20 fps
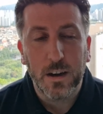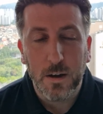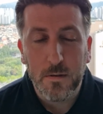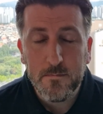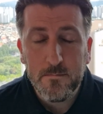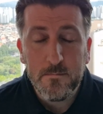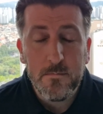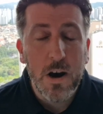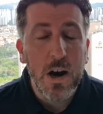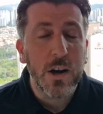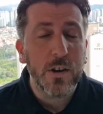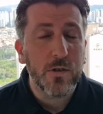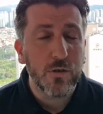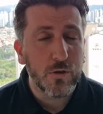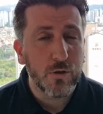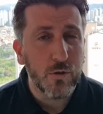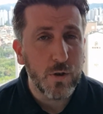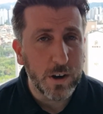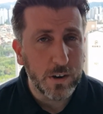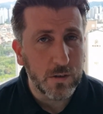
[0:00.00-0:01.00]
I must
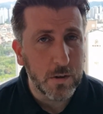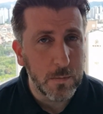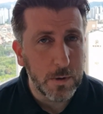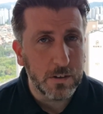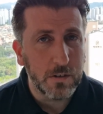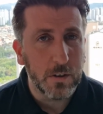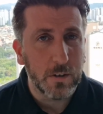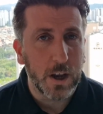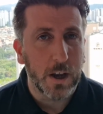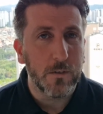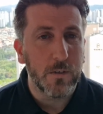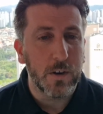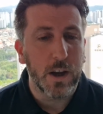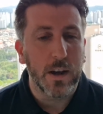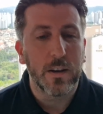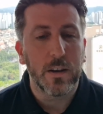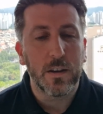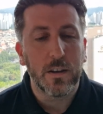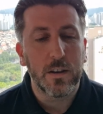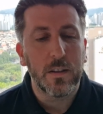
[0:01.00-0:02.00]
stress the massive caveat.